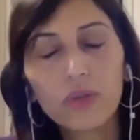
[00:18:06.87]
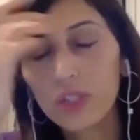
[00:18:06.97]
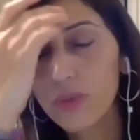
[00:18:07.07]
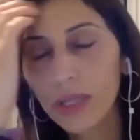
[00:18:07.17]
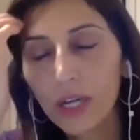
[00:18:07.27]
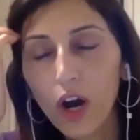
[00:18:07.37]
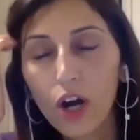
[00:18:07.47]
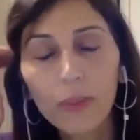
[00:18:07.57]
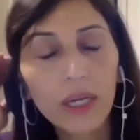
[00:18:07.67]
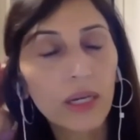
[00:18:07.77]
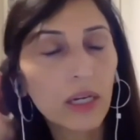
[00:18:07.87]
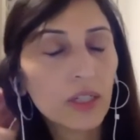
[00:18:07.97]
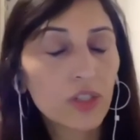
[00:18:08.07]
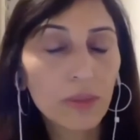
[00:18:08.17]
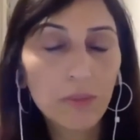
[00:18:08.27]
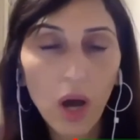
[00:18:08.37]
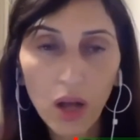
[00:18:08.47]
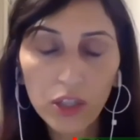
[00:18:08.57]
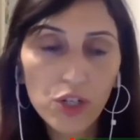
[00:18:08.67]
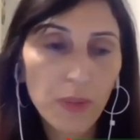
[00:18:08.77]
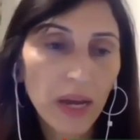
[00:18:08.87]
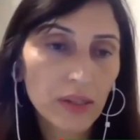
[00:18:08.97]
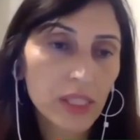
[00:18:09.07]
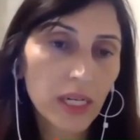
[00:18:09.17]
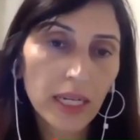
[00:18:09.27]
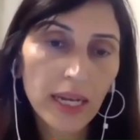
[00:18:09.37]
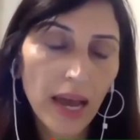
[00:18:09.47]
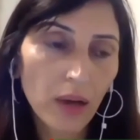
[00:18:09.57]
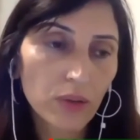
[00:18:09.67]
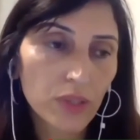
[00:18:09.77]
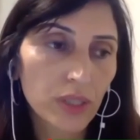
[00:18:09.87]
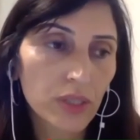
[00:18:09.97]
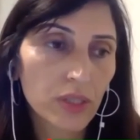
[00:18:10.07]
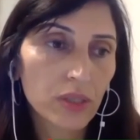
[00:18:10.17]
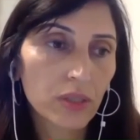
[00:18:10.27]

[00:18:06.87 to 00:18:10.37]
Israeli army demolish Palestinian houses